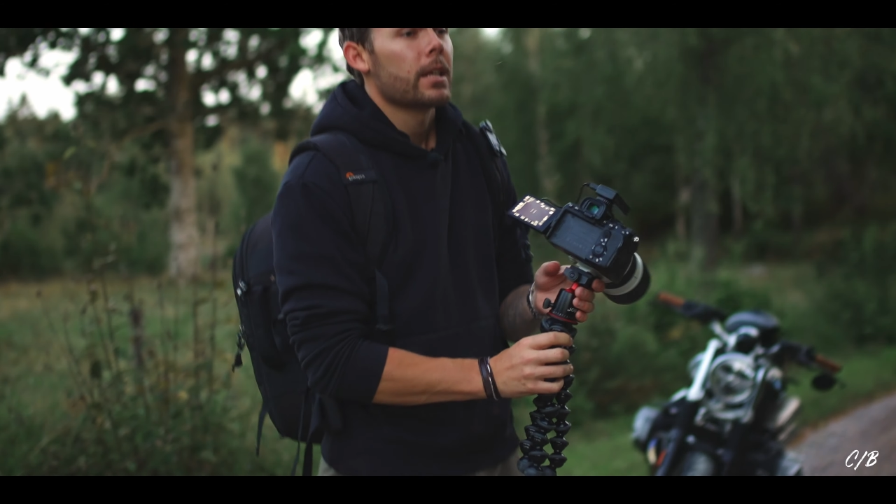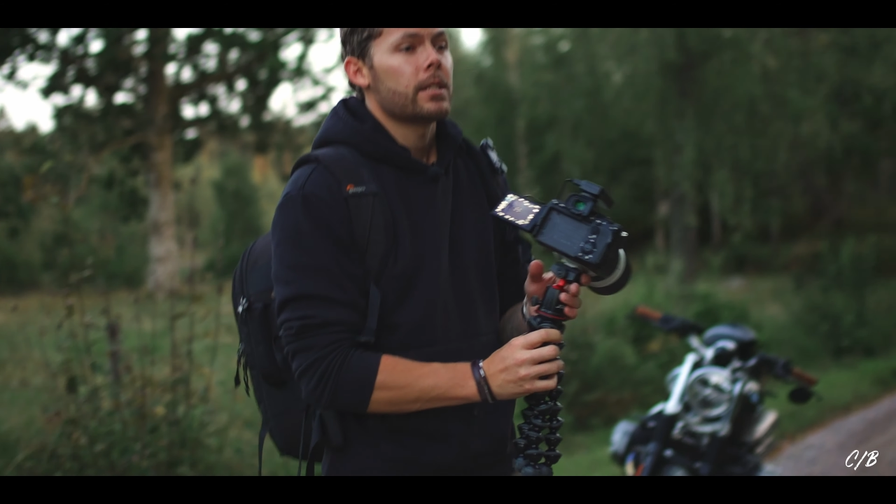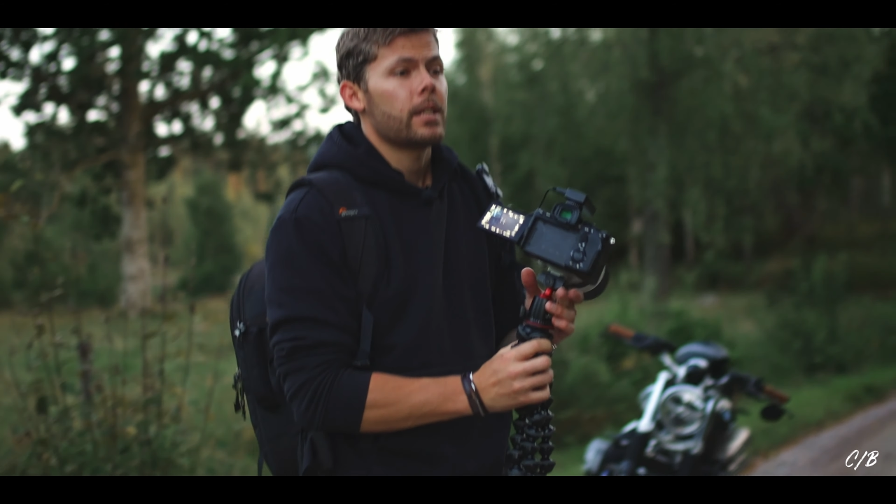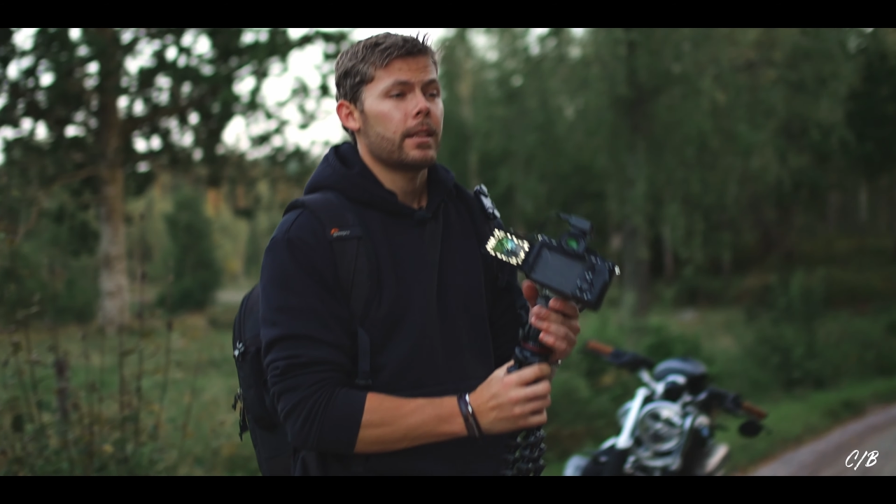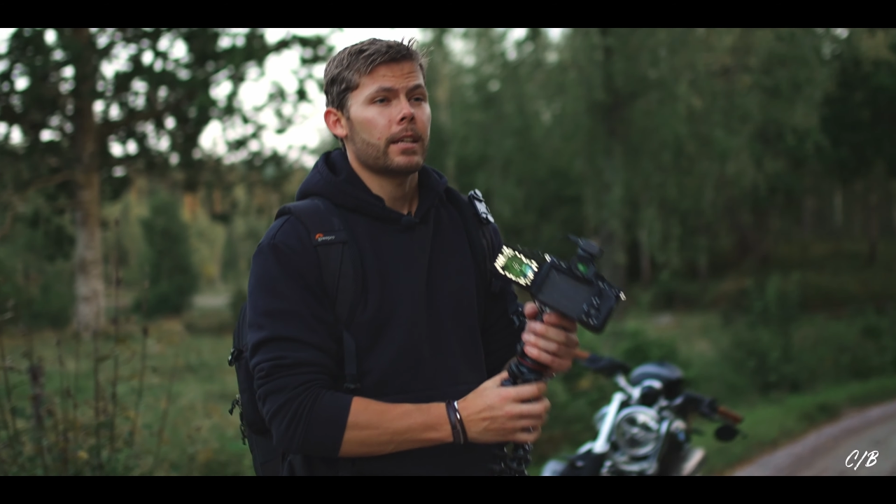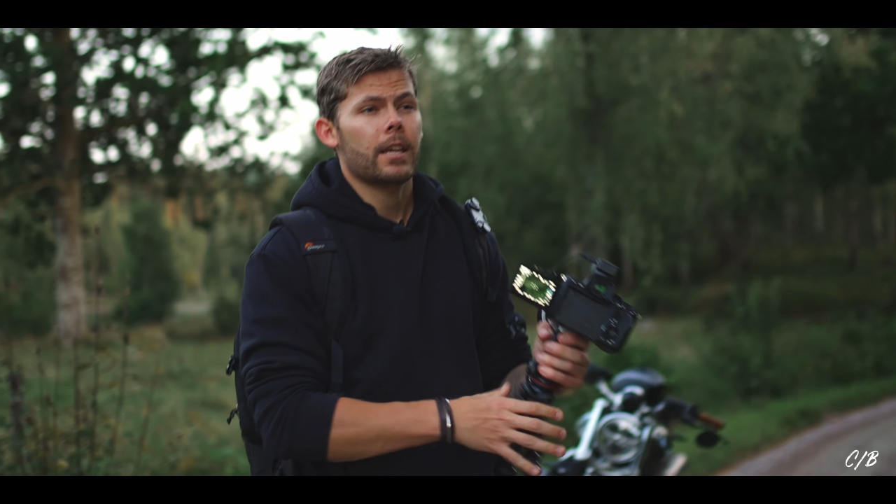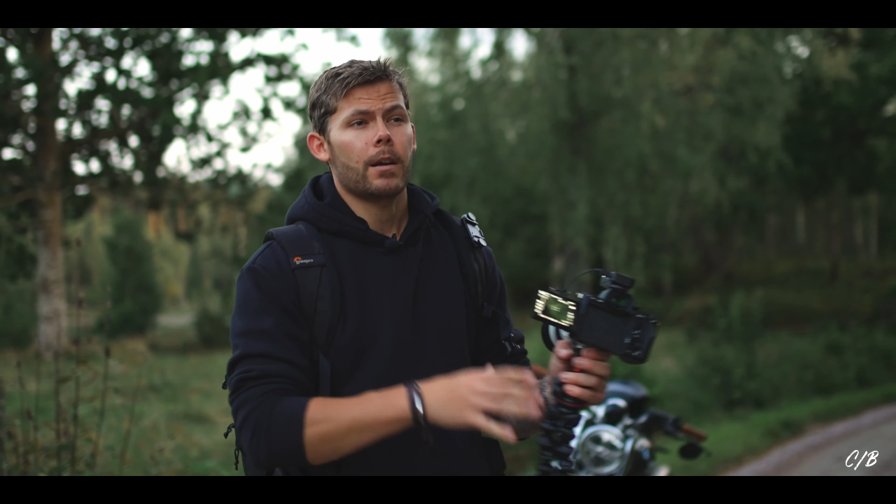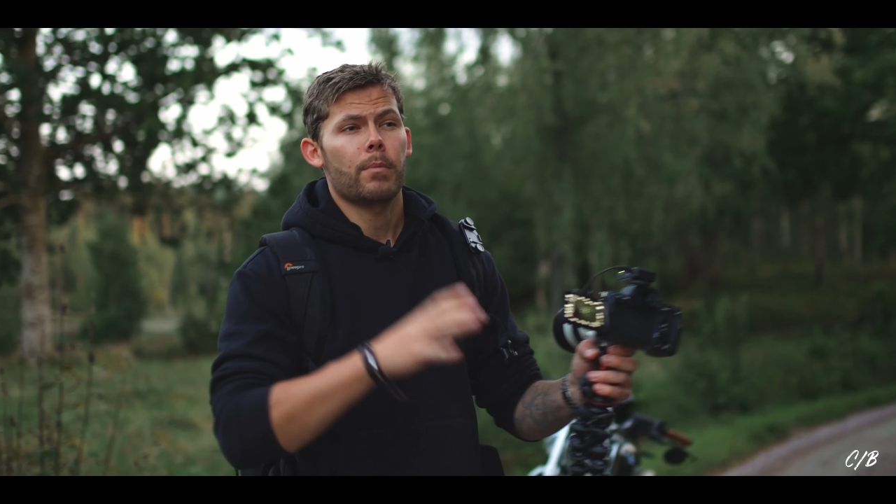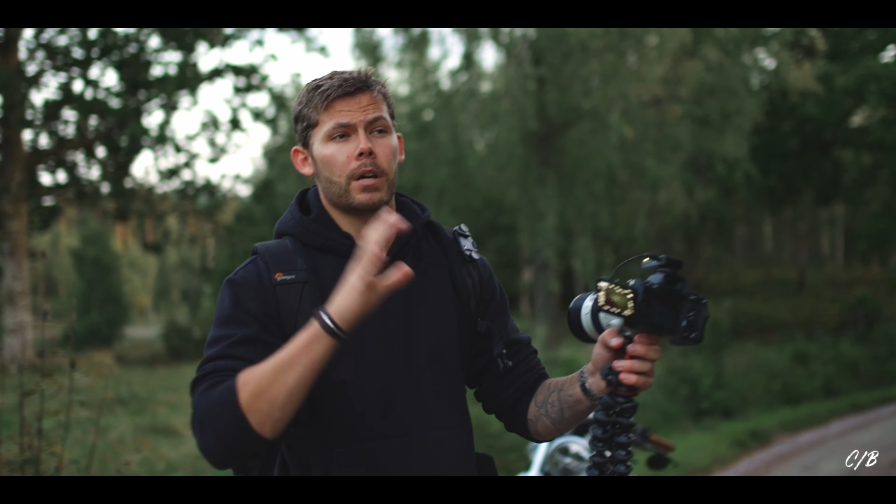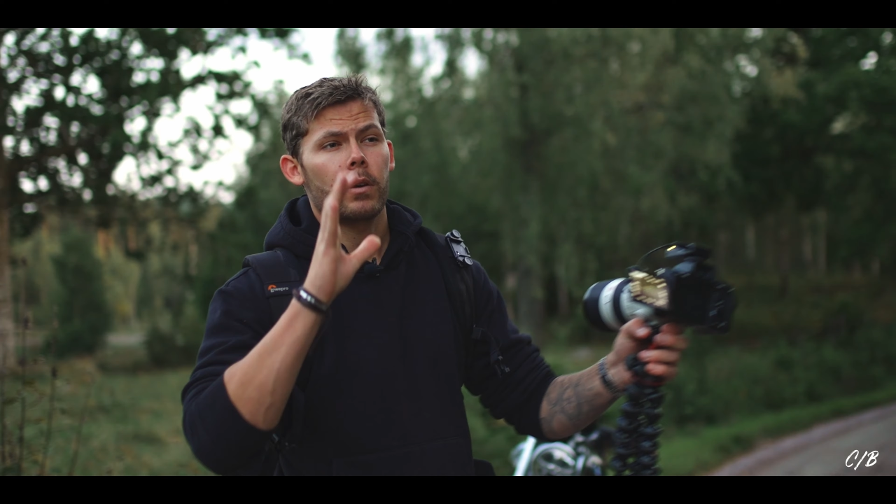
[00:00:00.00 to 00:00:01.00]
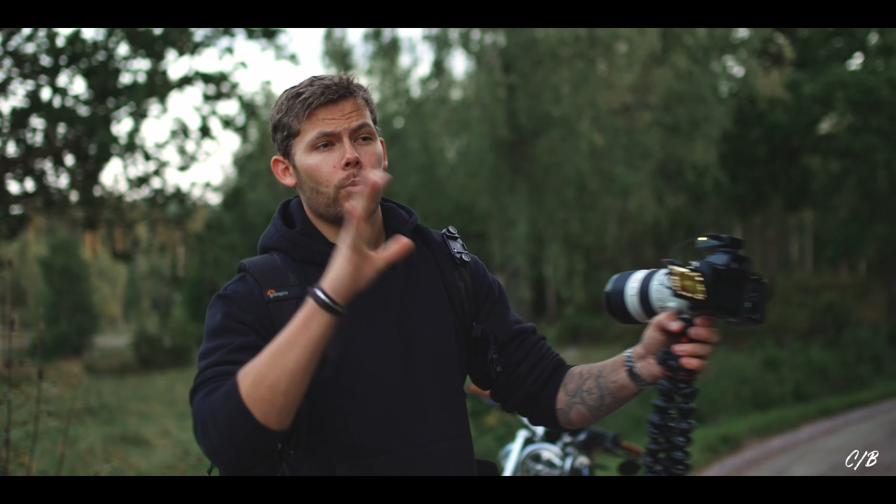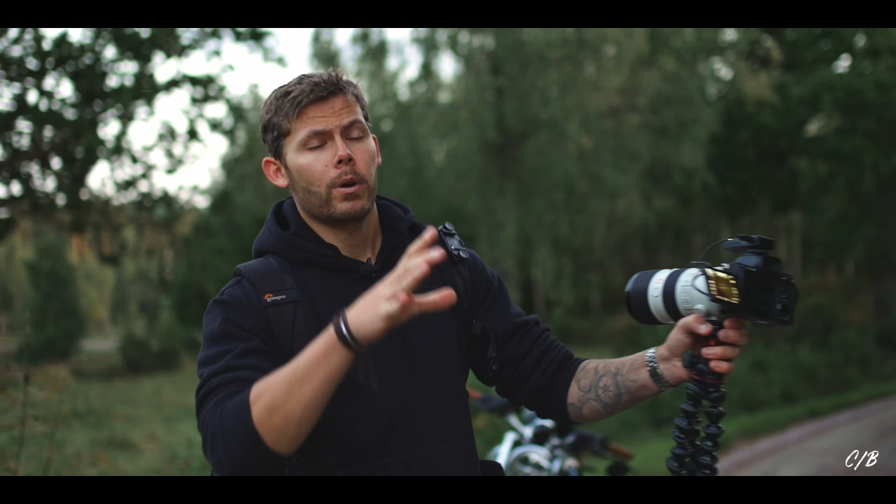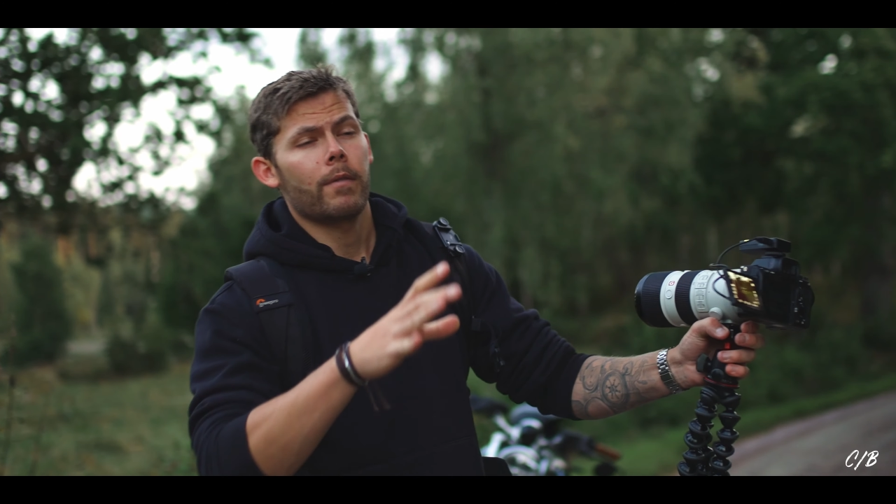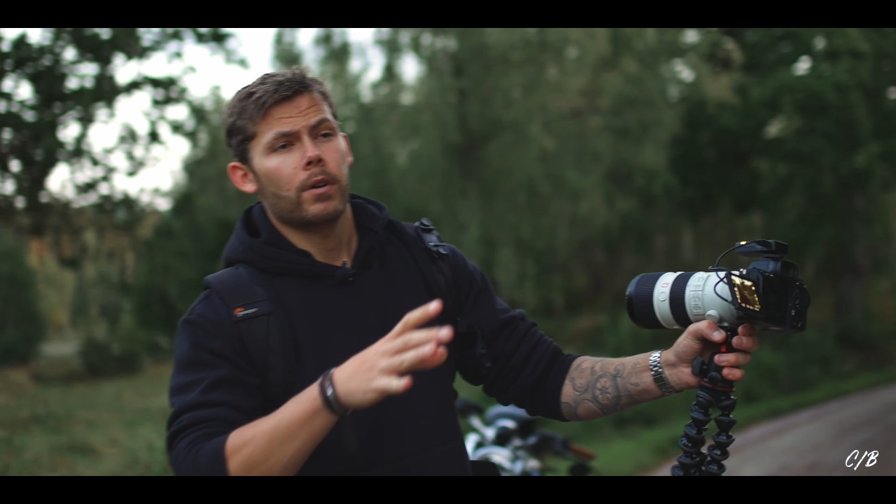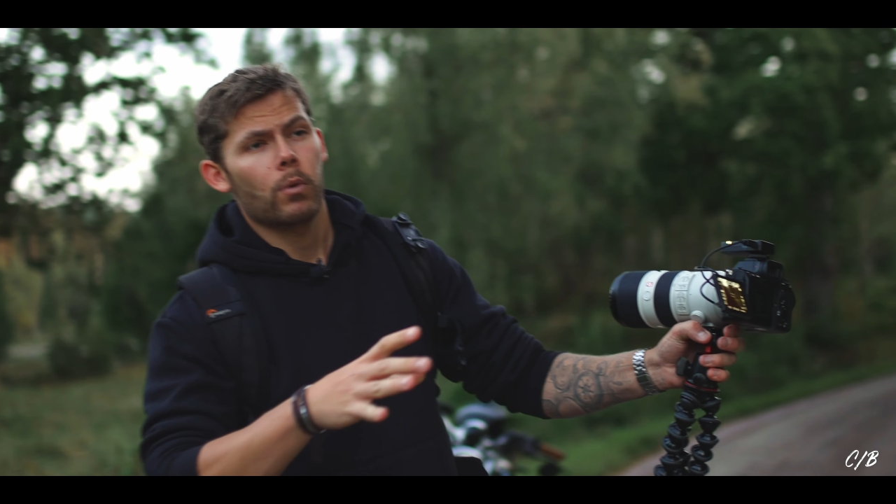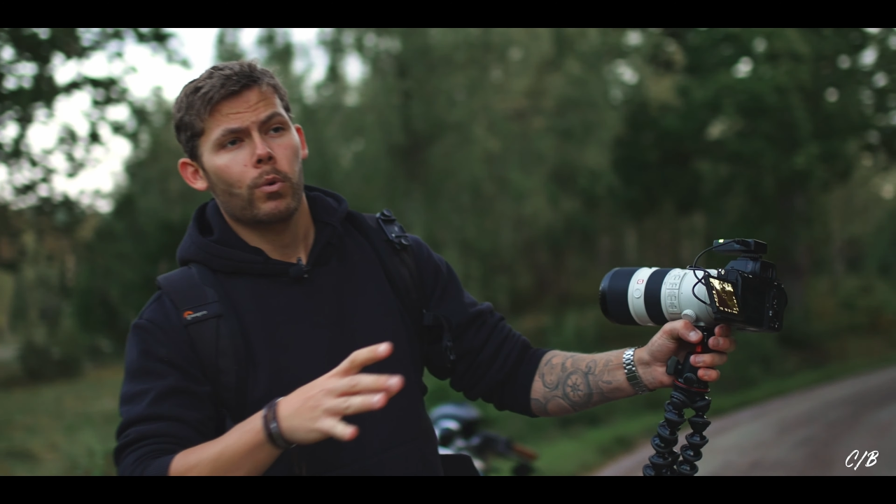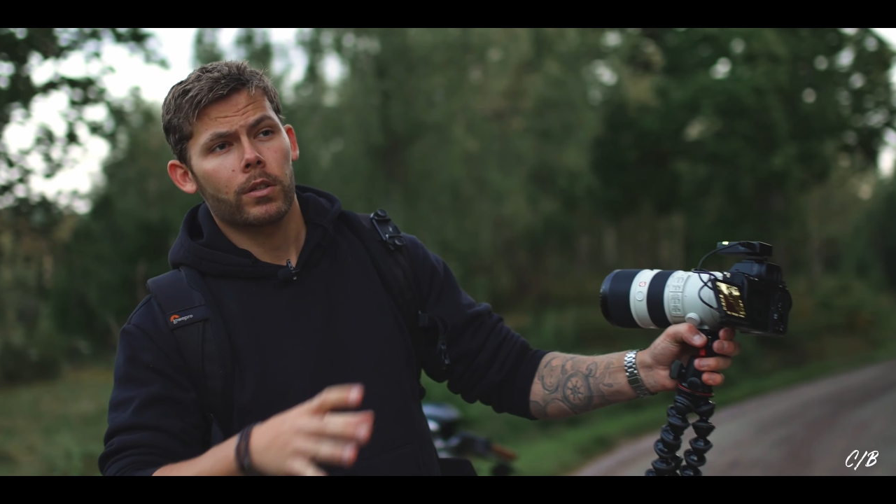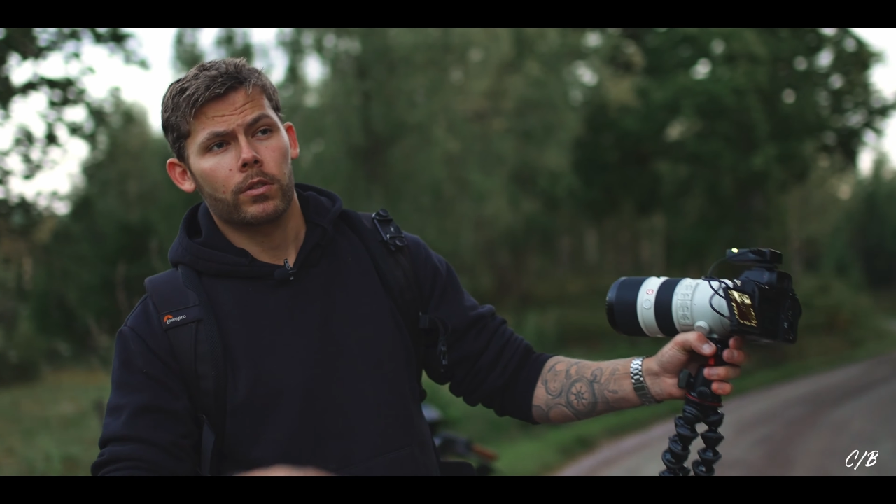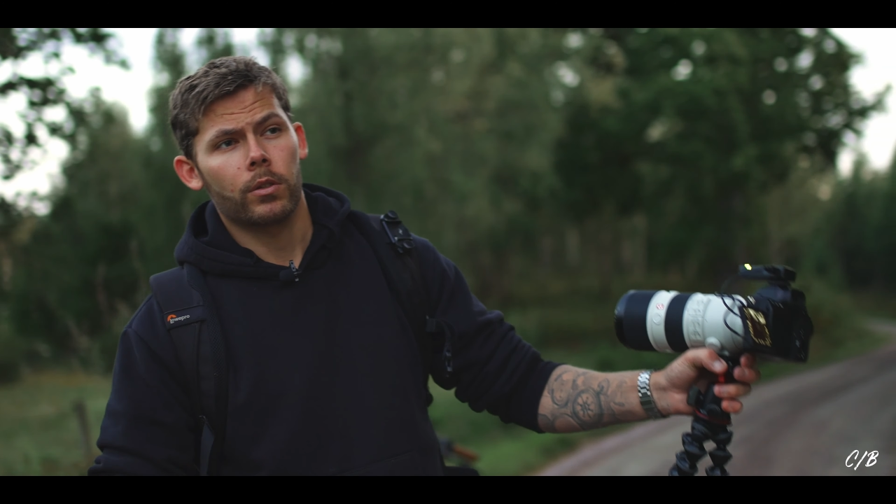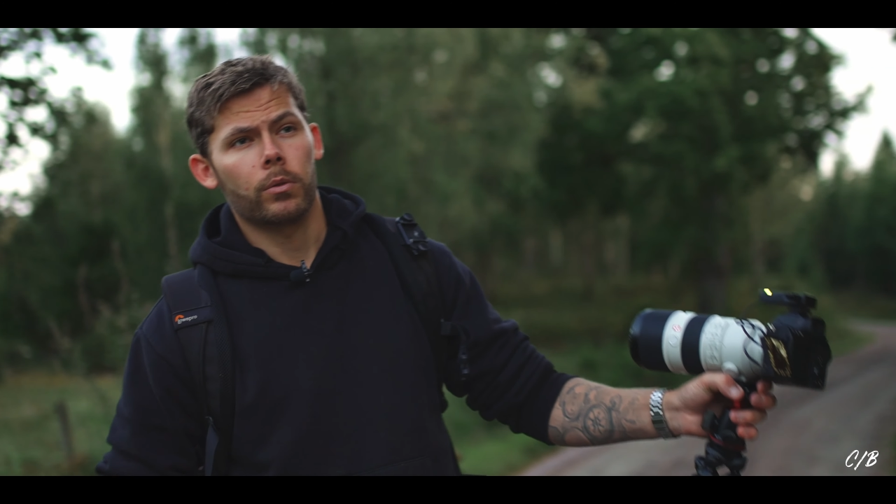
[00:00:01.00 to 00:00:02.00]
set the camera wherever I
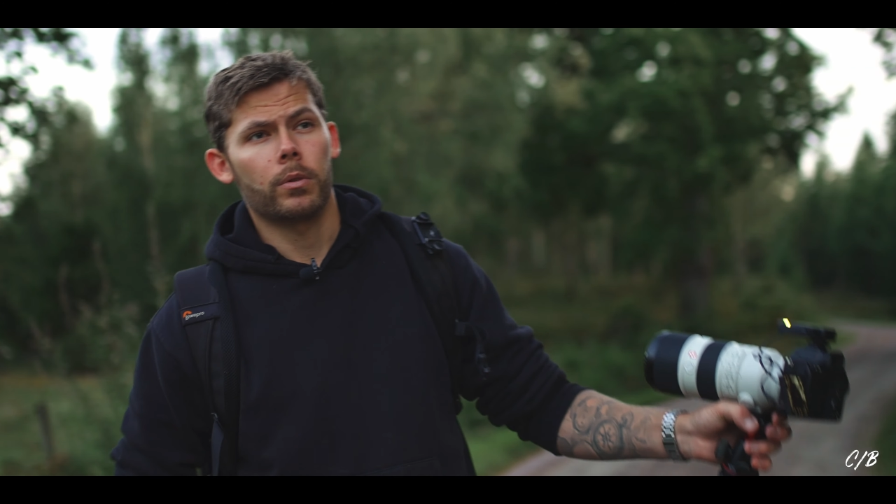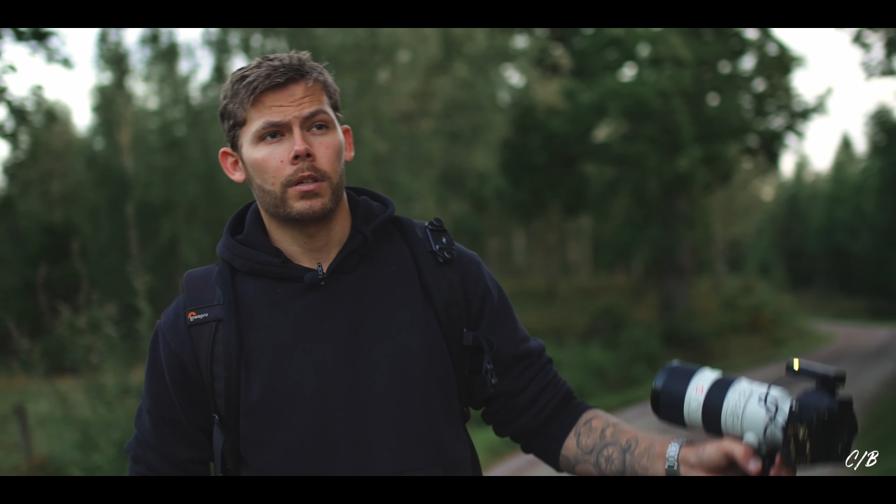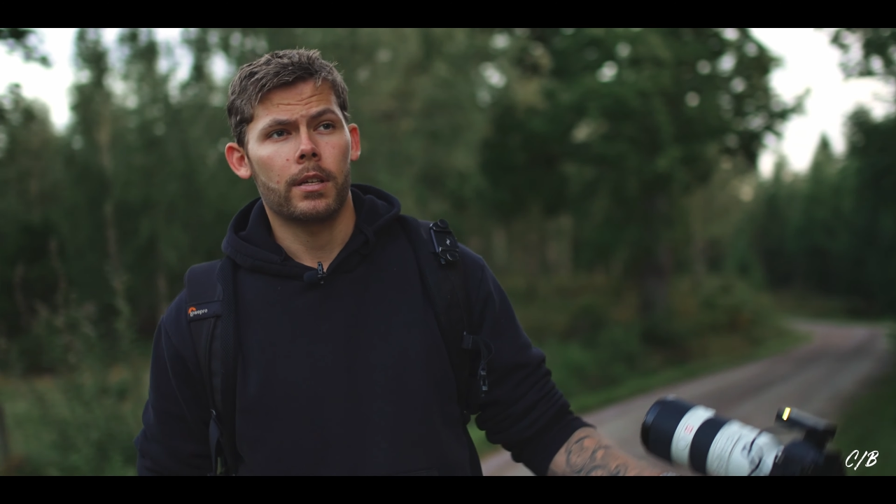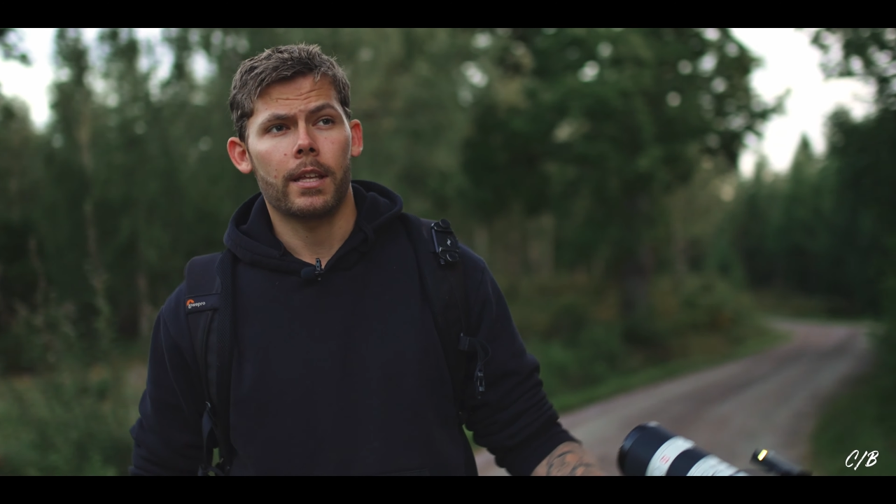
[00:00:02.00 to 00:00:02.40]
want to,